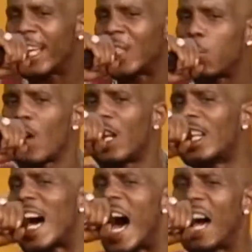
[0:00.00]

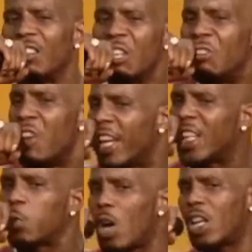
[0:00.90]
primaries.
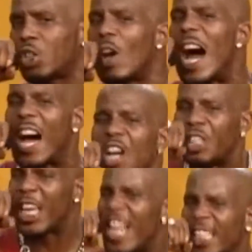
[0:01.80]
Killer Mike's
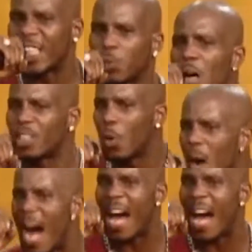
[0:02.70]
endorsement of Bernie Sanders can